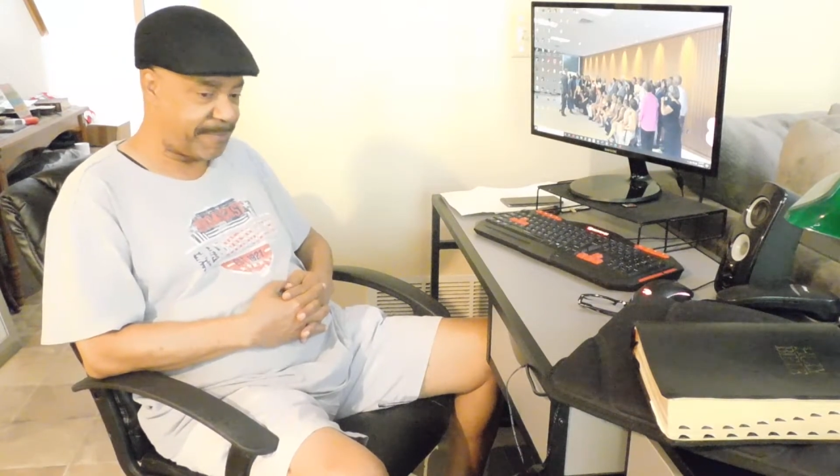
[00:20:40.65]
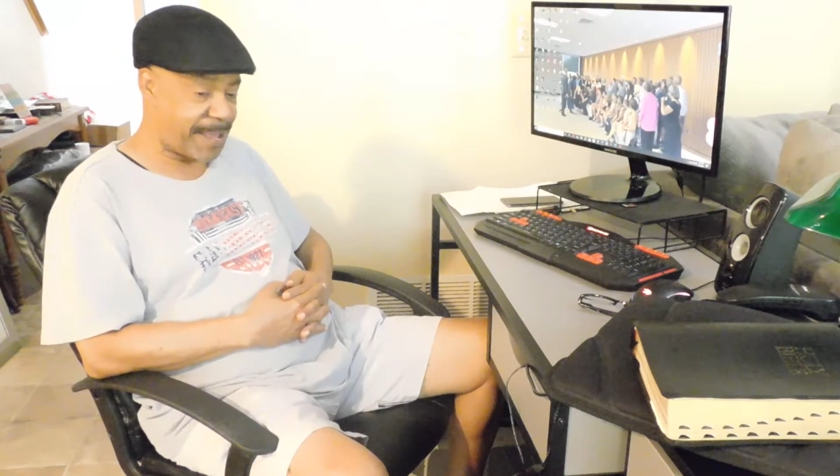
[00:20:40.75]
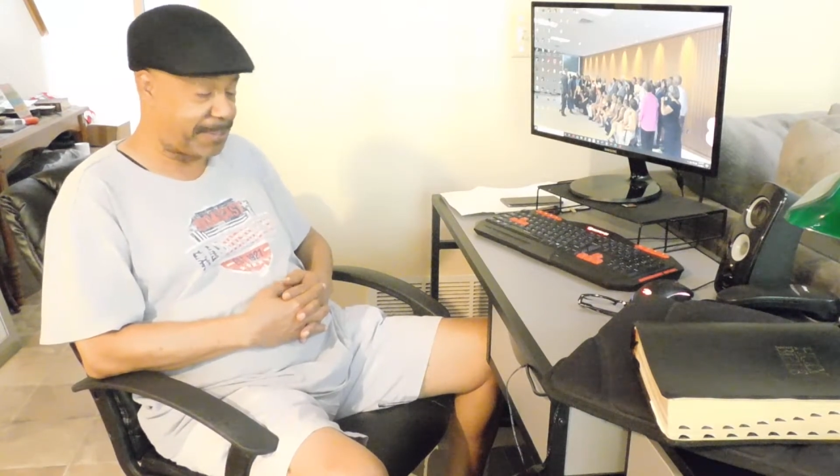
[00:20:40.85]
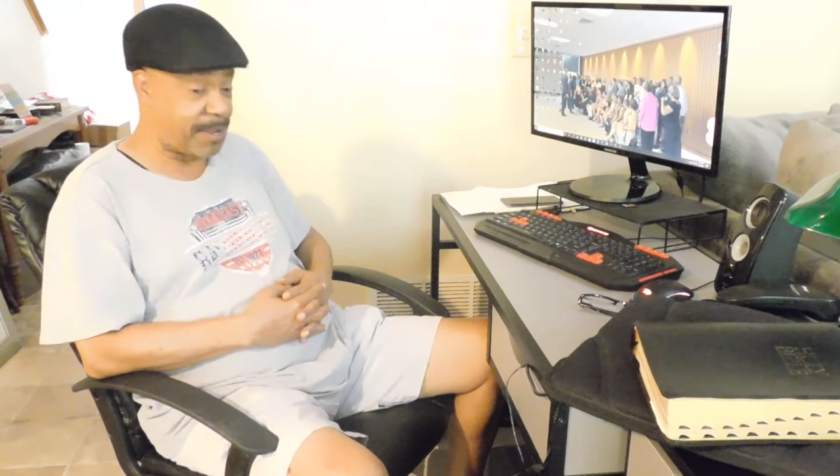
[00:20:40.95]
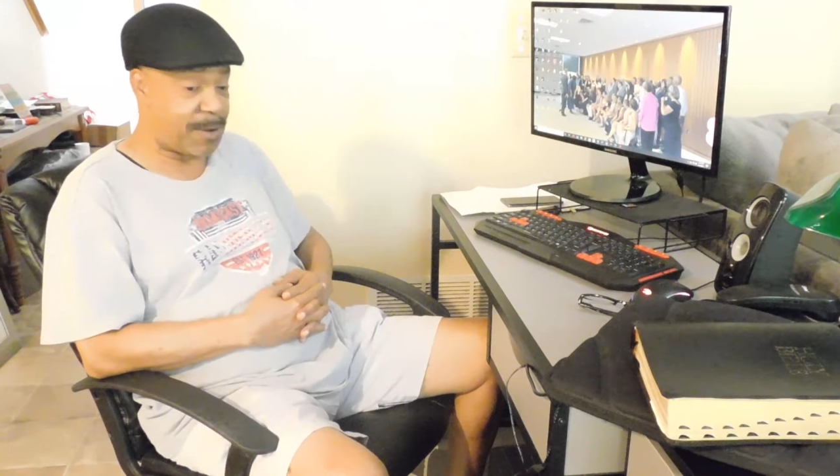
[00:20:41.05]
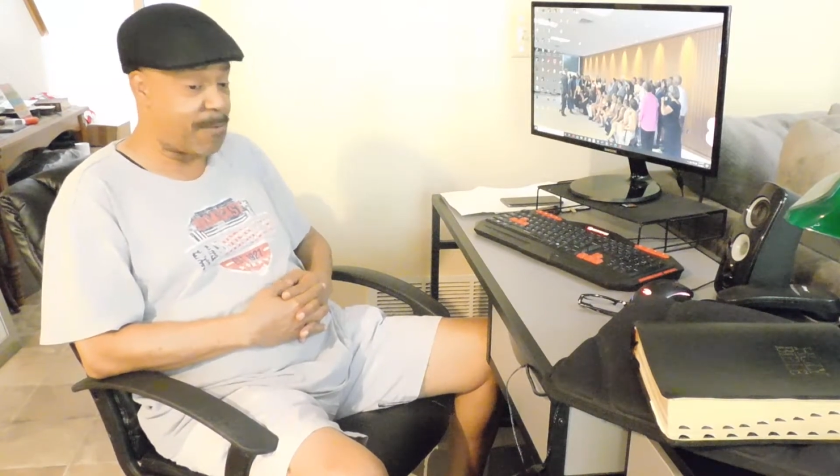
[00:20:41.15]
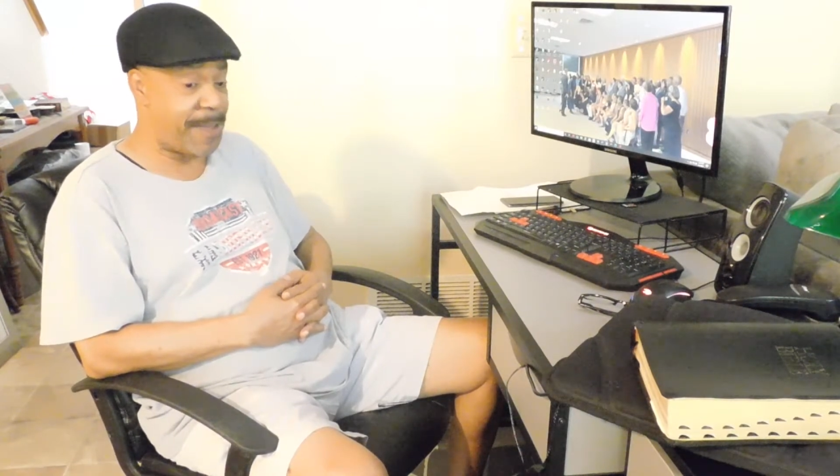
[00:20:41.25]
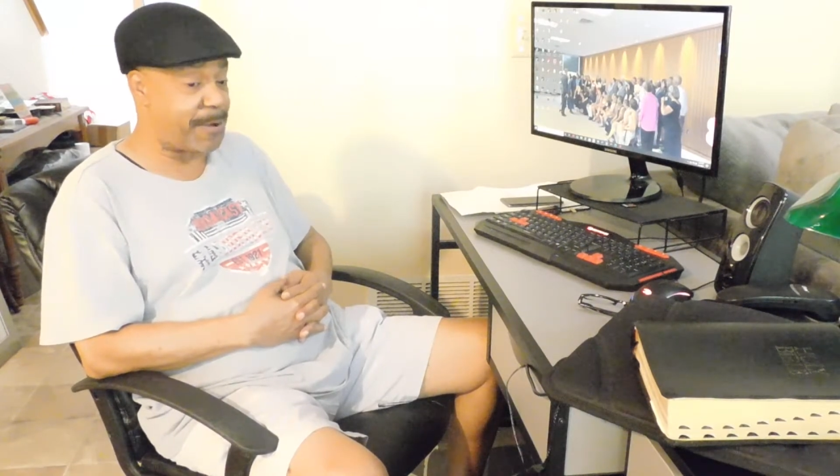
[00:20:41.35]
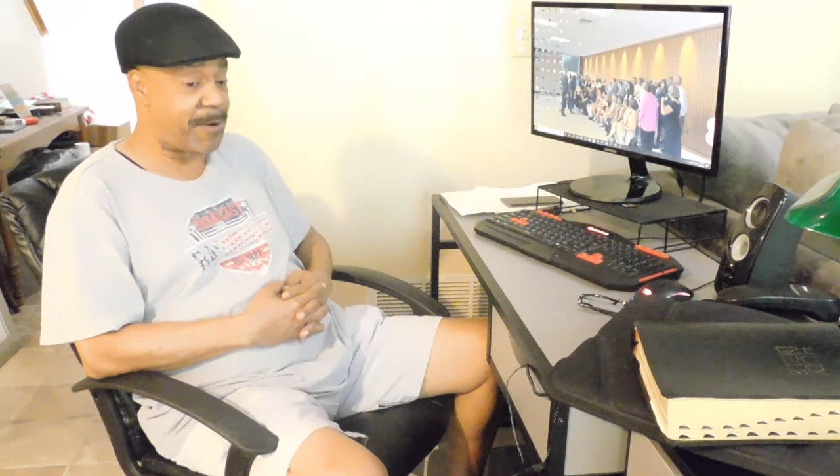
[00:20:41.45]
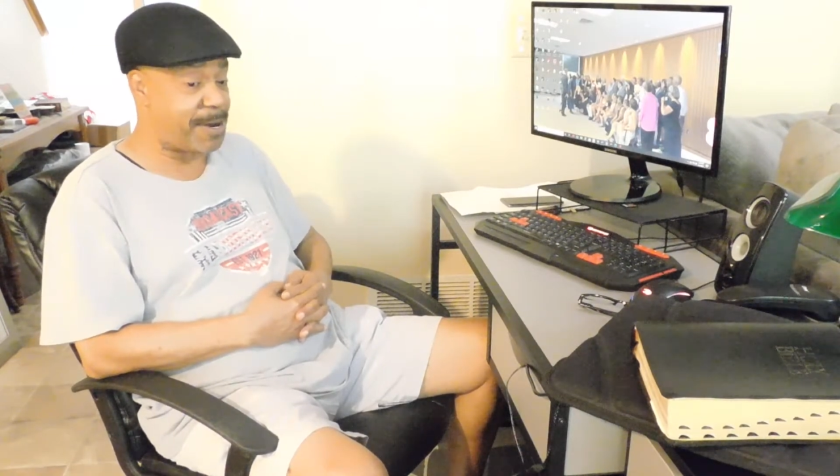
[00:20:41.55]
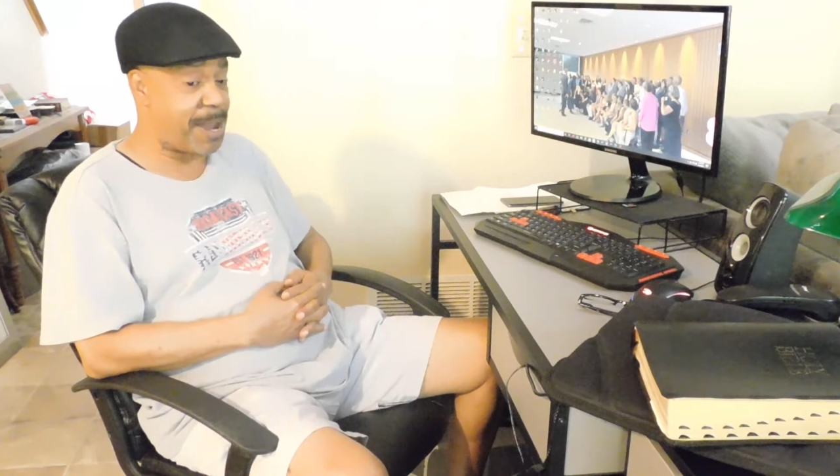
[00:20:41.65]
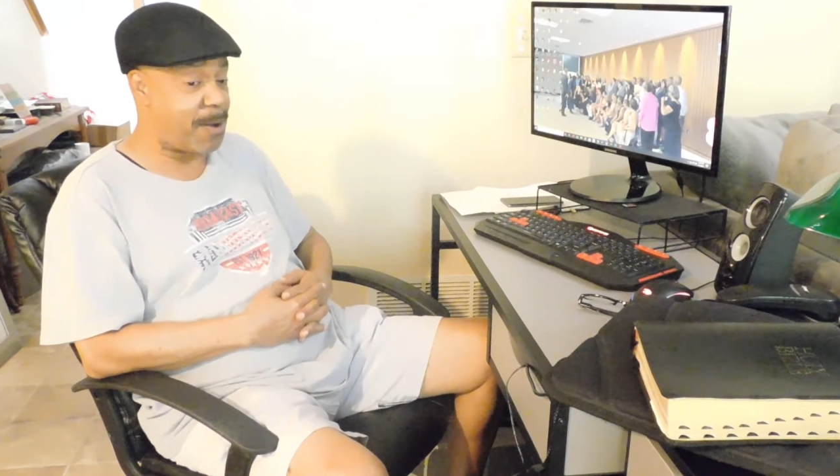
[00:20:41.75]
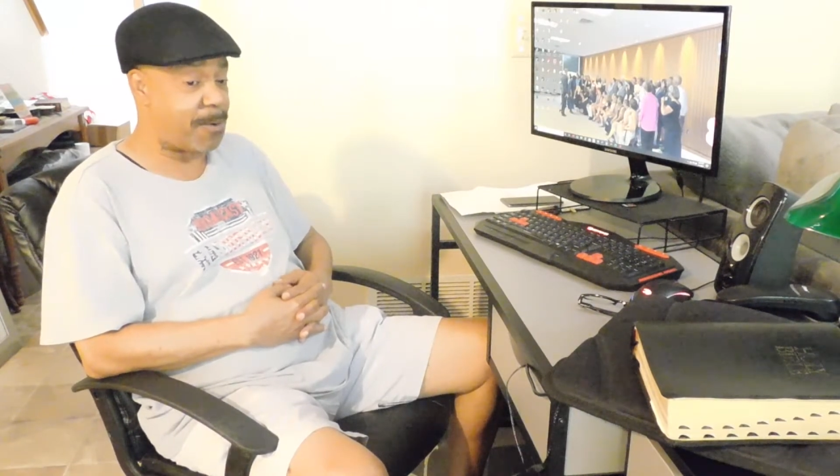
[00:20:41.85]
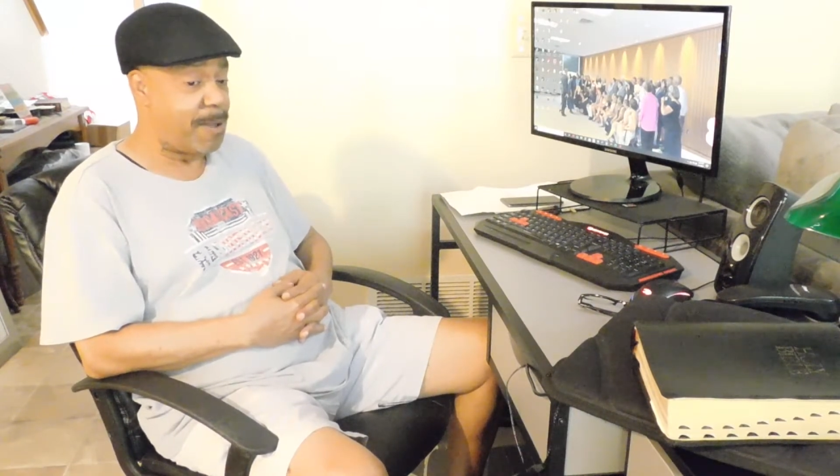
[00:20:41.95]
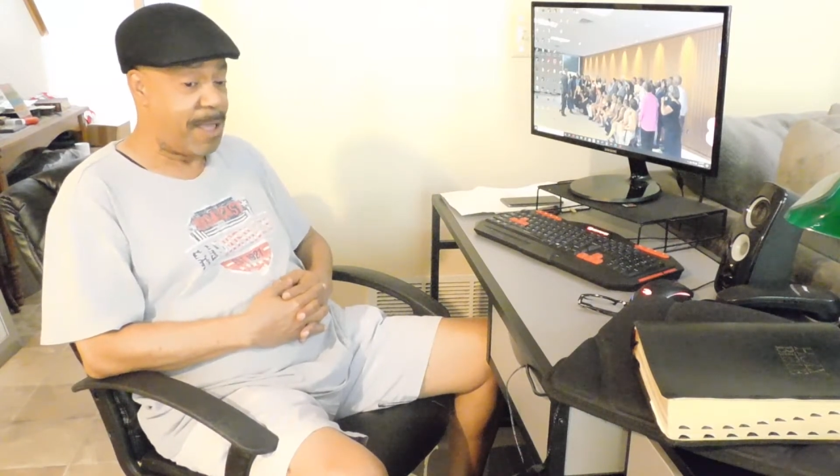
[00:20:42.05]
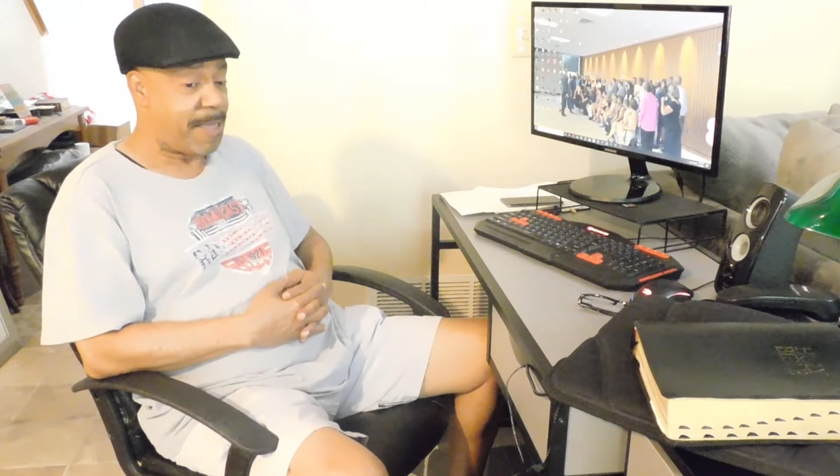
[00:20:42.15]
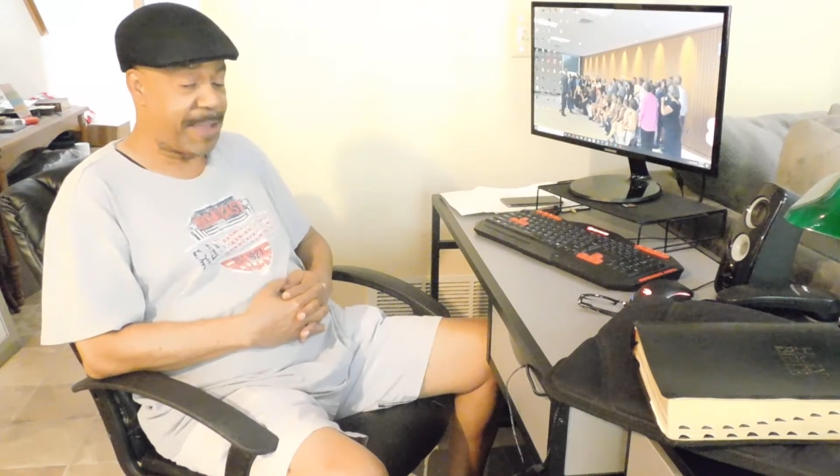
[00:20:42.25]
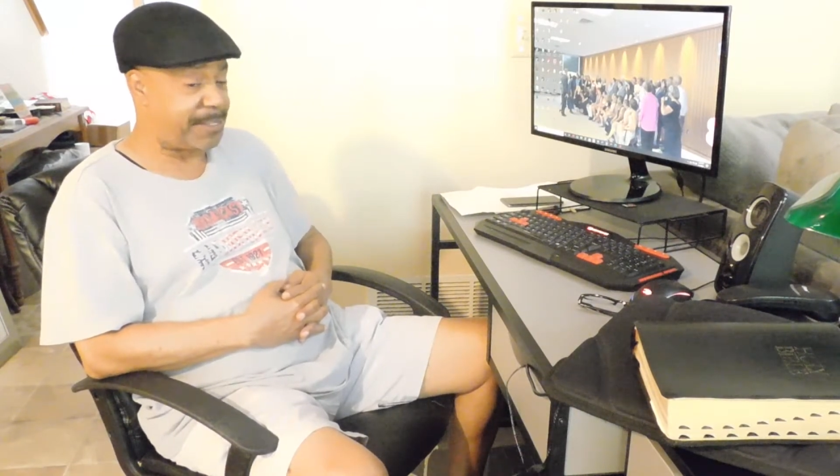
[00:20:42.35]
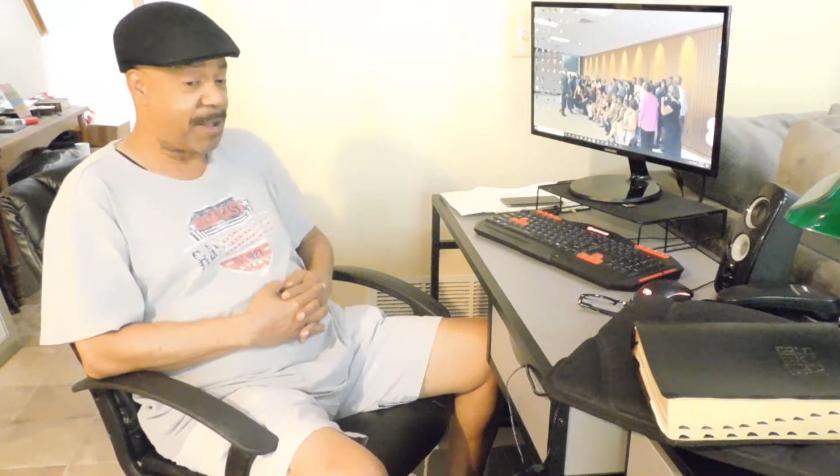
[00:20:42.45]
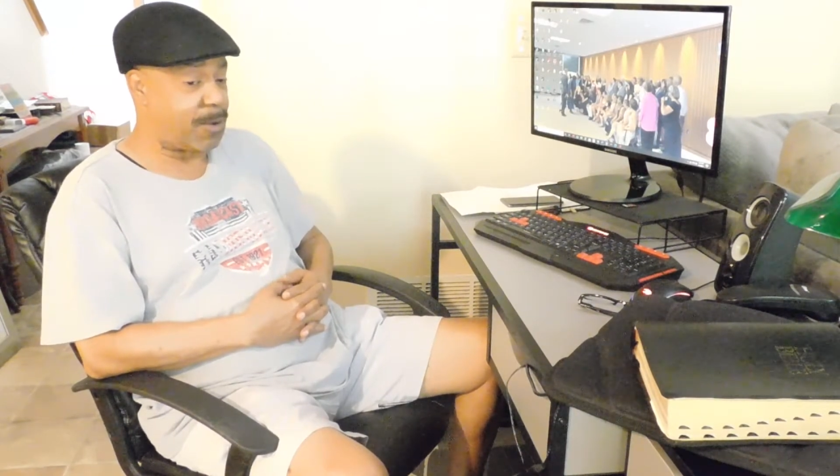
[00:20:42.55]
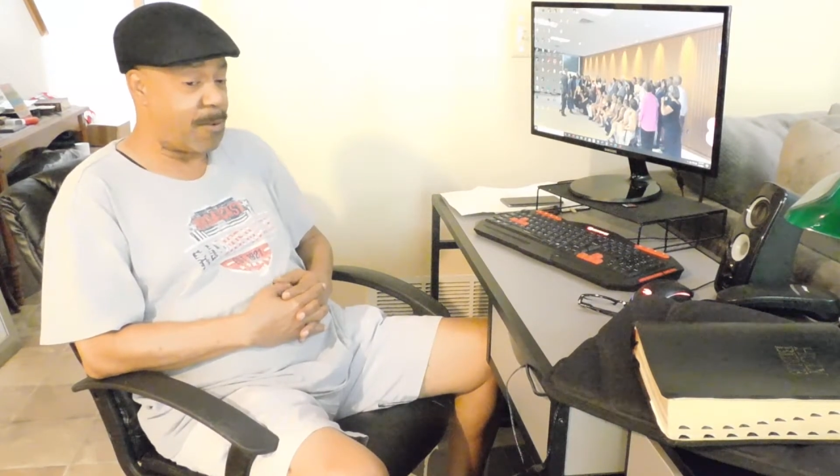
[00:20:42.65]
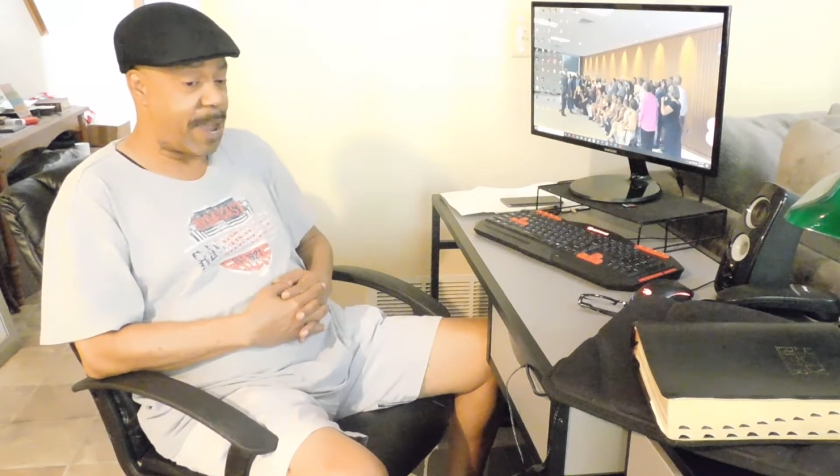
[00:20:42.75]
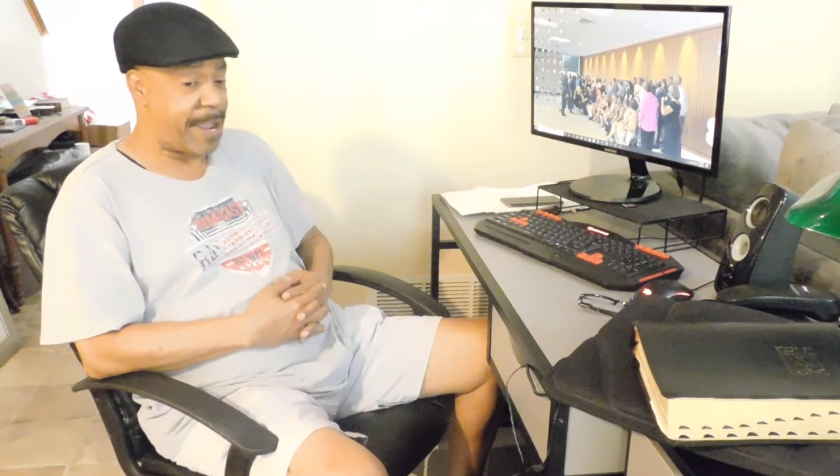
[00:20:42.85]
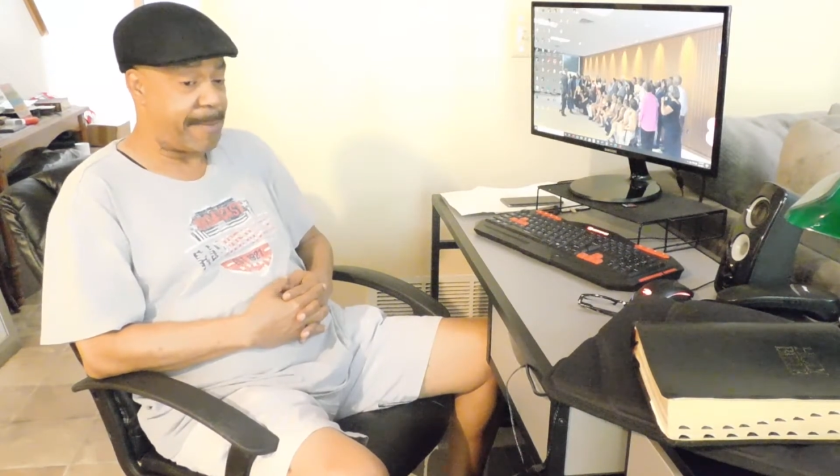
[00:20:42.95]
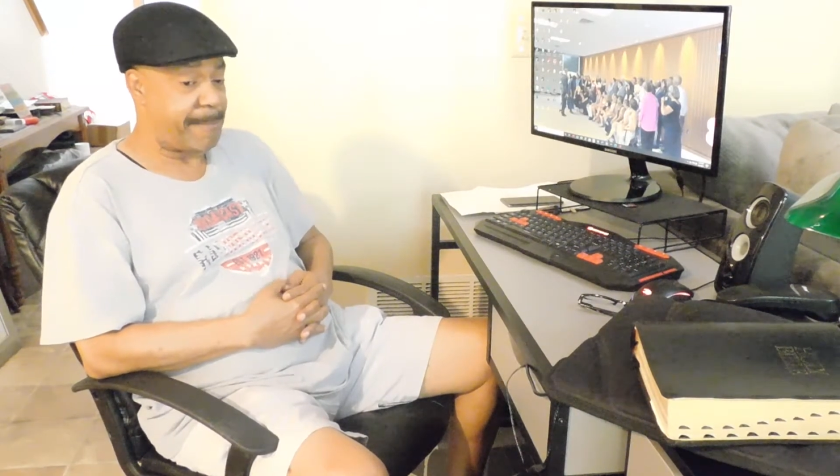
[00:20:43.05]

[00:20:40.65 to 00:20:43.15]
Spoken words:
That's the only way they're going to know. That's the only way.